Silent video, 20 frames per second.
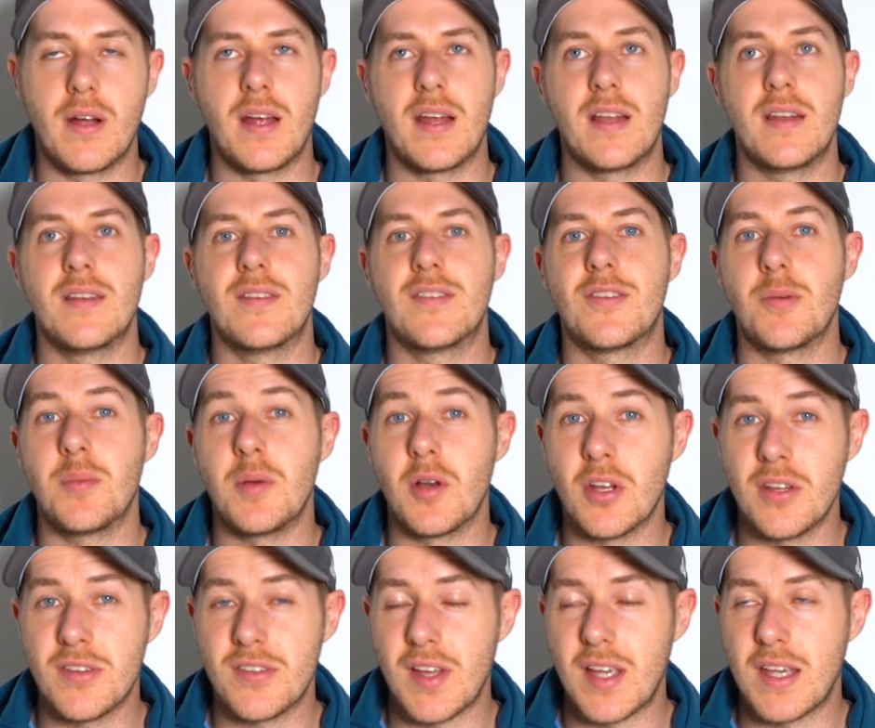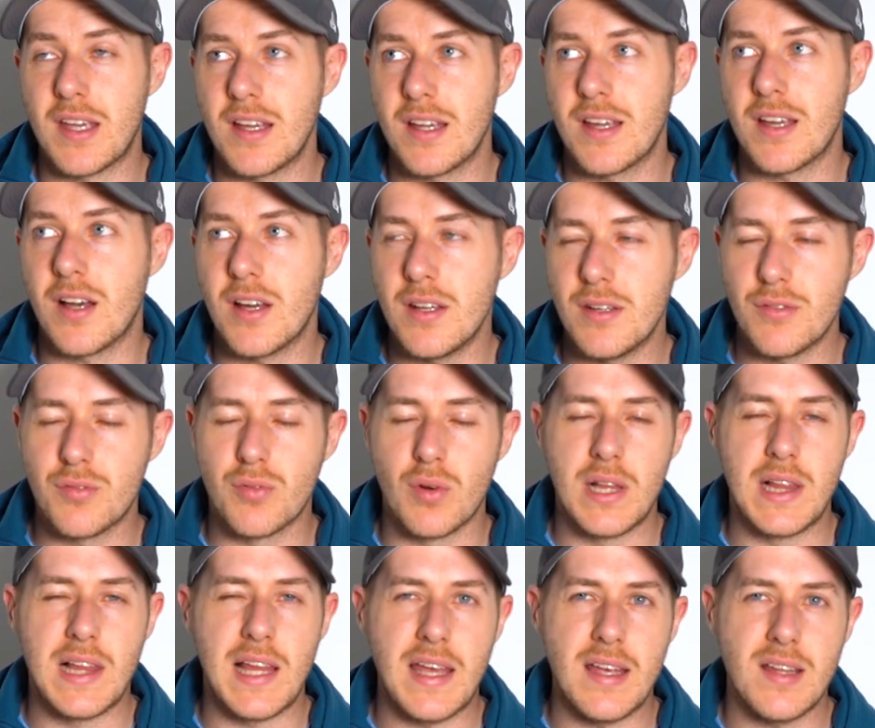And to be honest, I can kind of
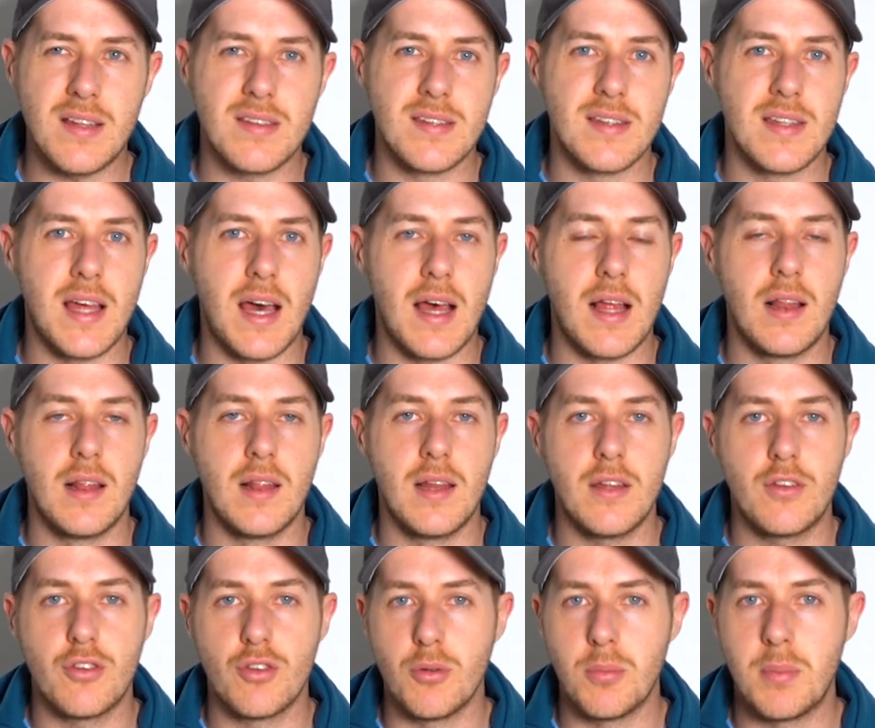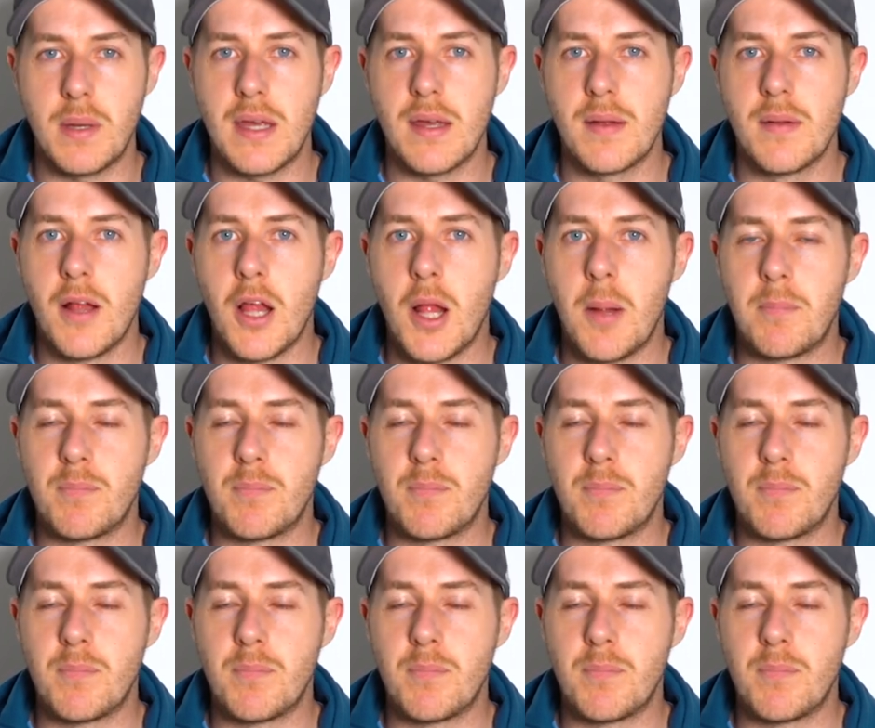relate to that a little bit